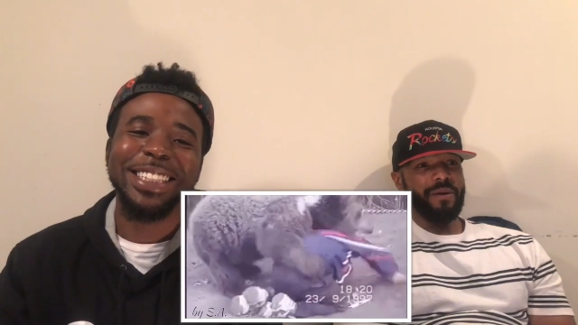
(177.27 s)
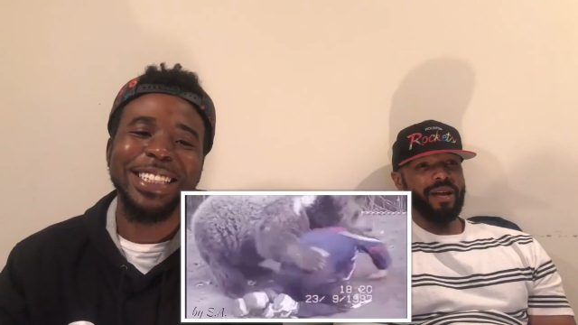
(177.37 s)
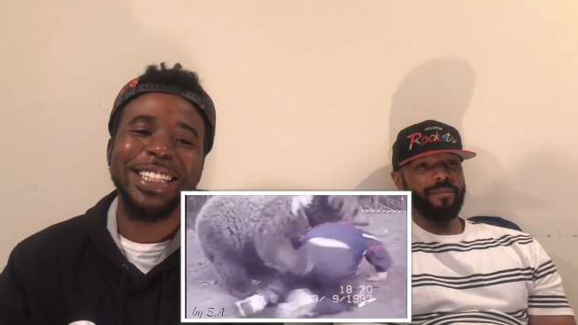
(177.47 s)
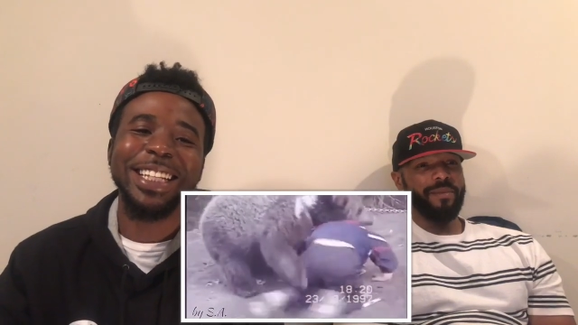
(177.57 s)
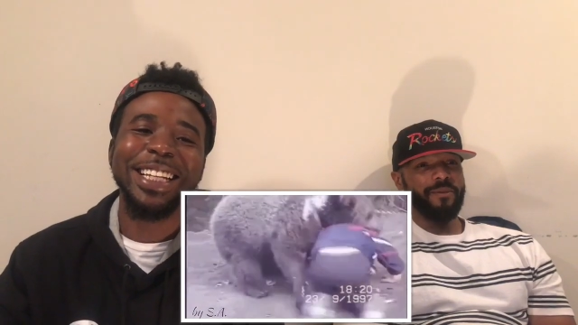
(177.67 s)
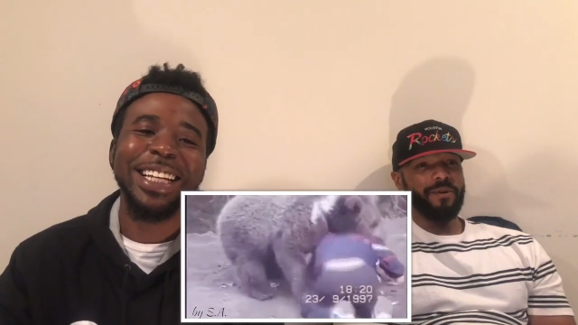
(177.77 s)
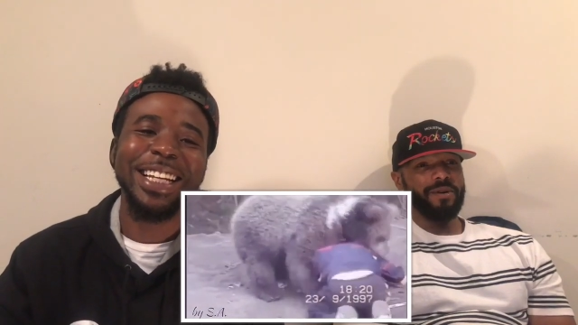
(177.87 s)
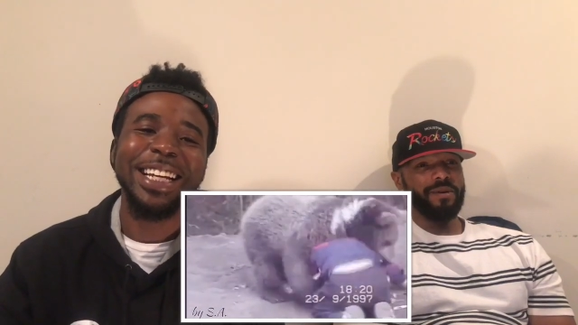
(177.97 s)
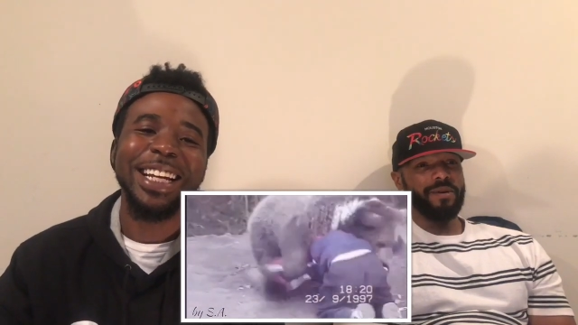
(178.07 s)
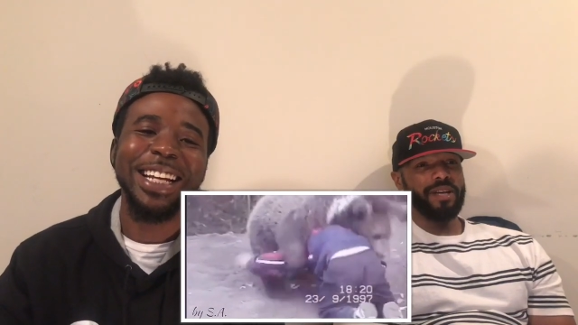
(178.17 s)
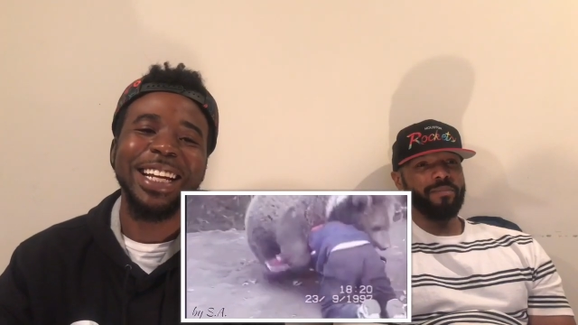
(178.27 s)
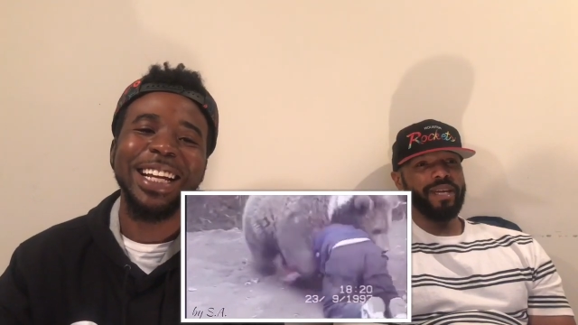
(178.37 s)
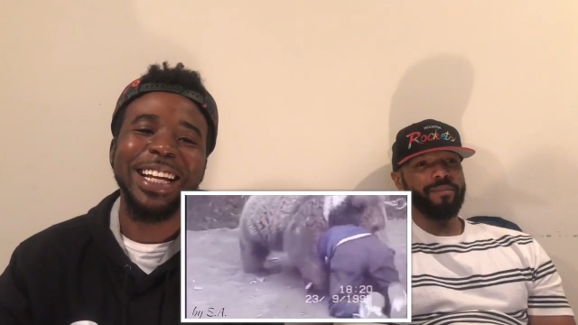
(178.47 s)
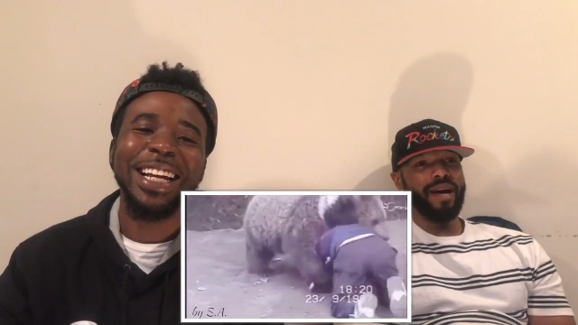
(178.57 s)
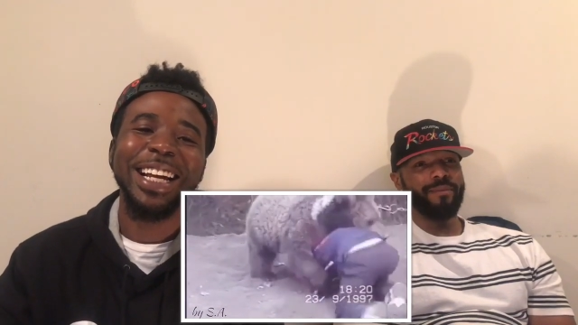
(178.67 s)
Speaker 1: Where, where, could
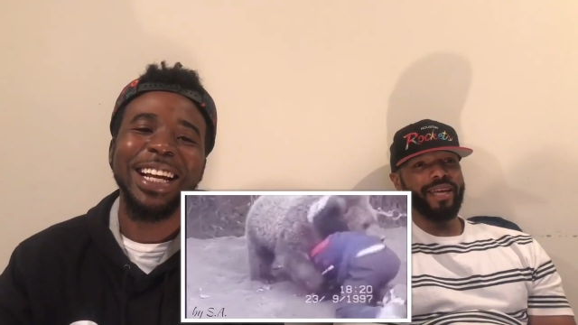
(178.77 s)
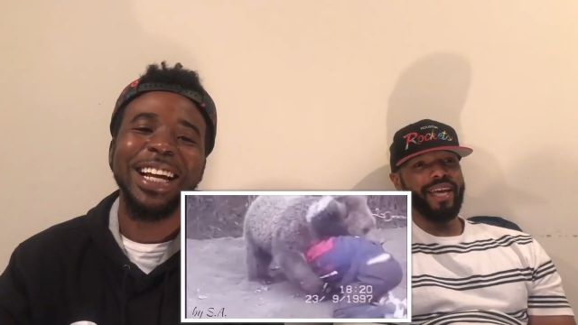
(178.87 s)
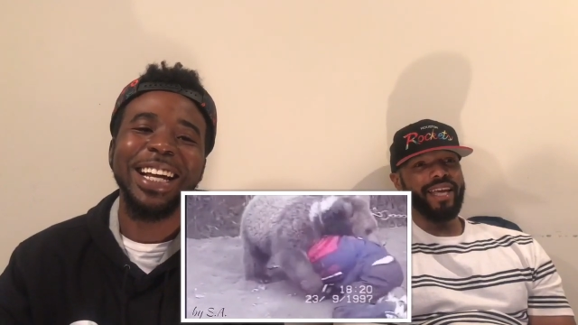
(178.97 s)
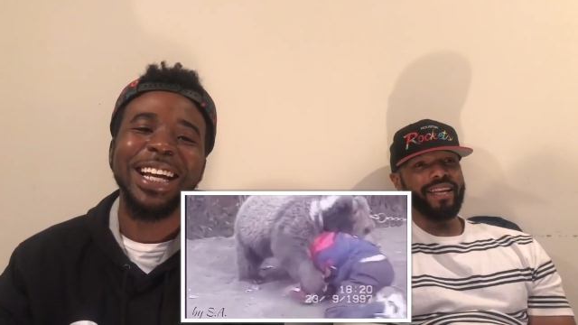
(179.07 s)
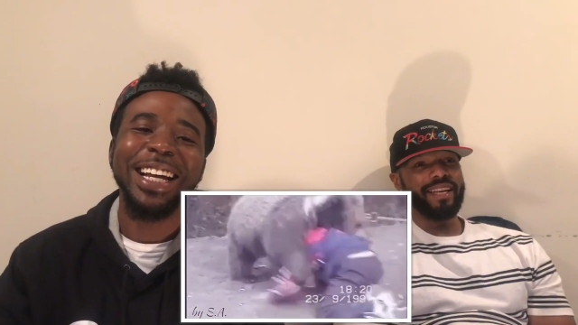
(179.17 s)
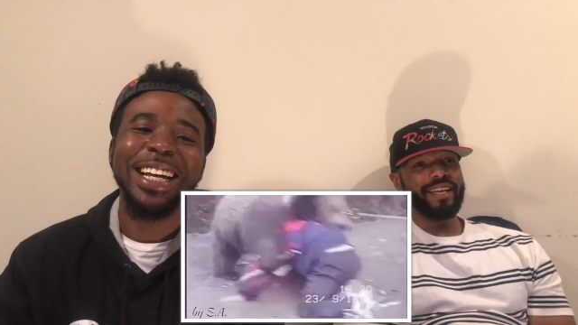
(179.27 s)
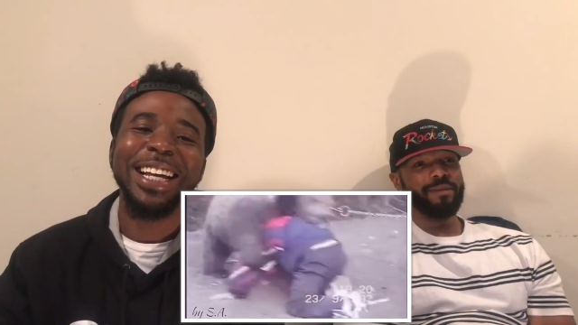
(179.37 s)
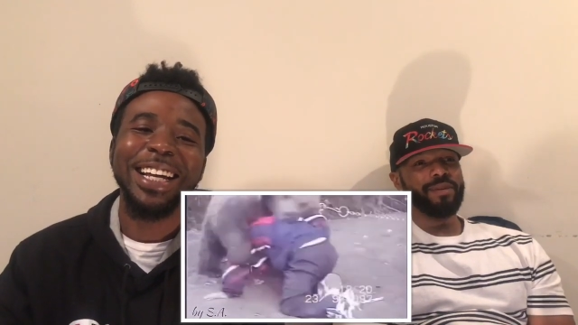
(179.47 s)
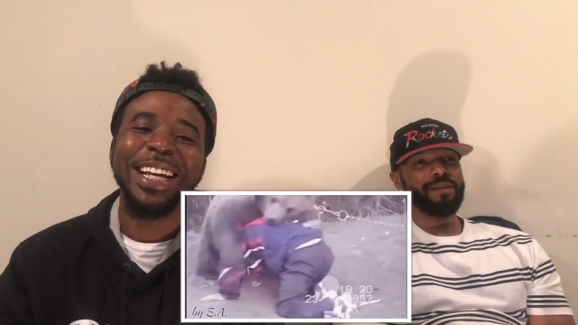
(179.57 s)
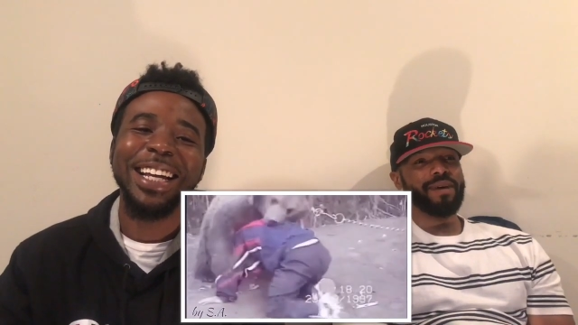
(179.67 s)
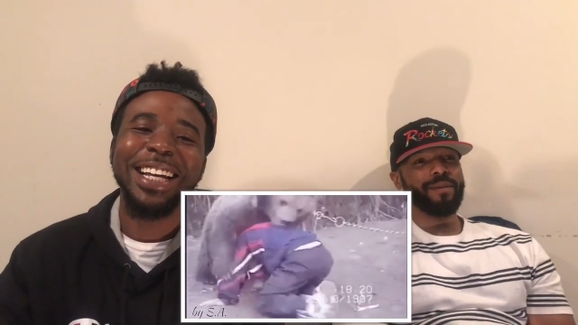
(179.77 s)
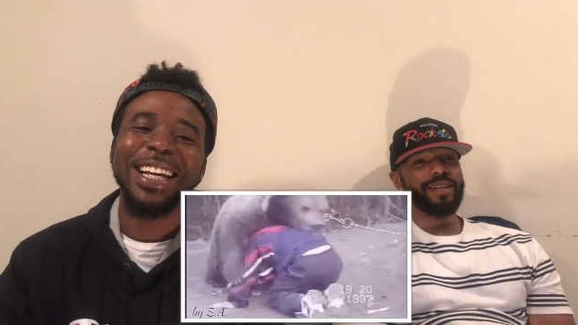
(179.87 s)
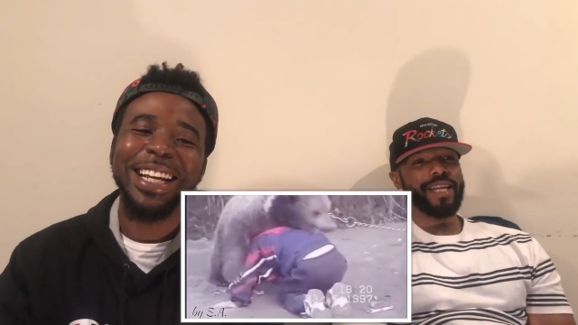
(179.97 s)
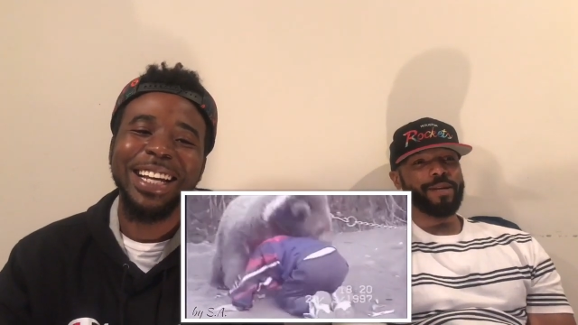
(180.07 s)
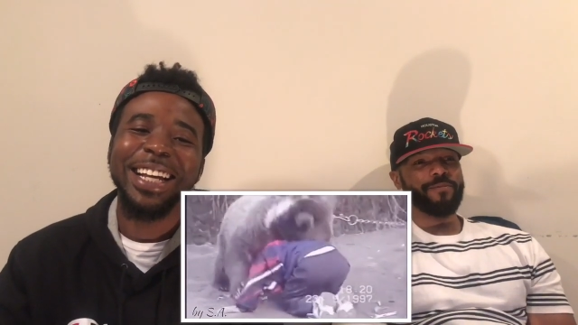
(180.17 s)
be mama at? Could be
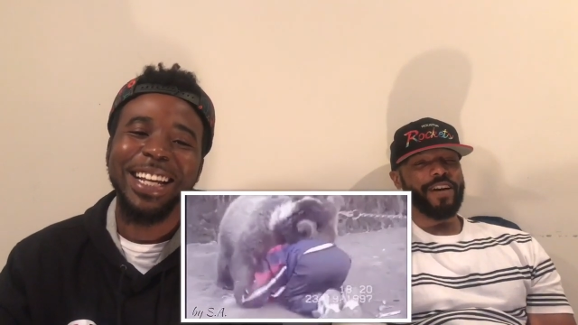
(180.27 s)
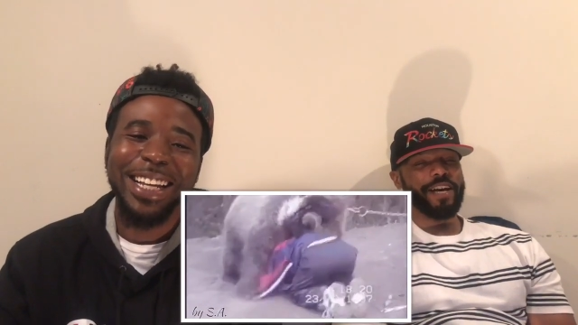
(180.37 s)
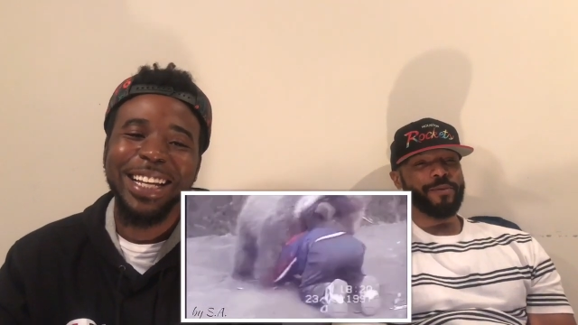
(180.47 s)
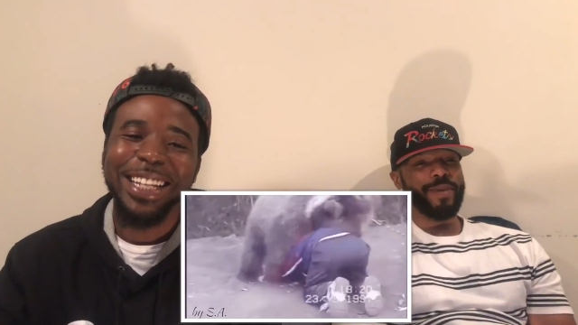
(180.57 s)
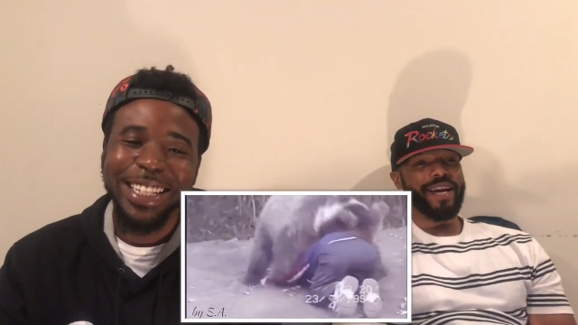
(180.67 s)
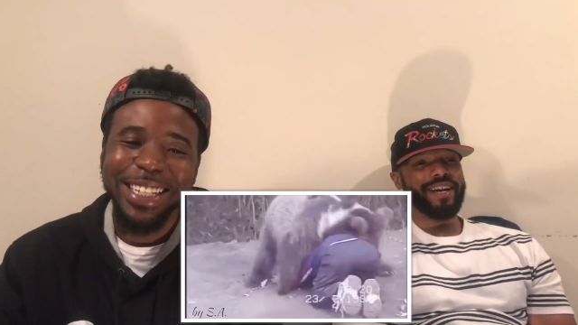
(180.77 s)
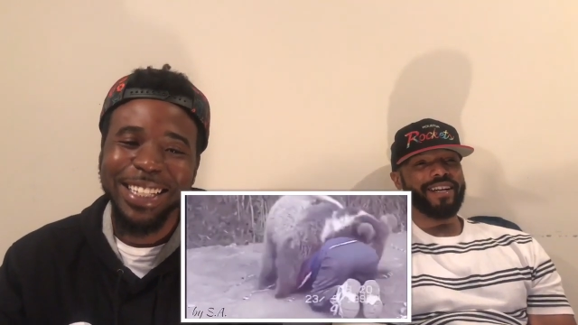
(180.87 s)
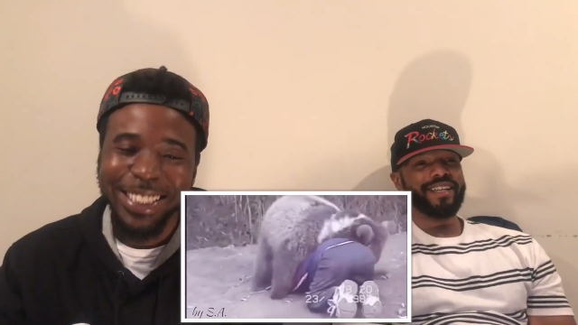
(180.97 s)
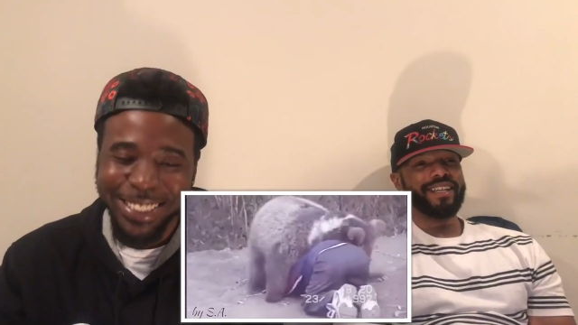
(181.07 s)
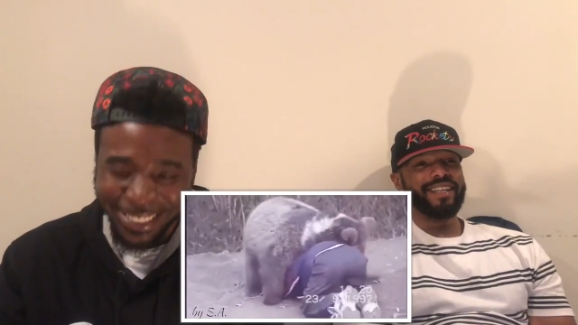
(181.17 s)
mama let him fight a bear?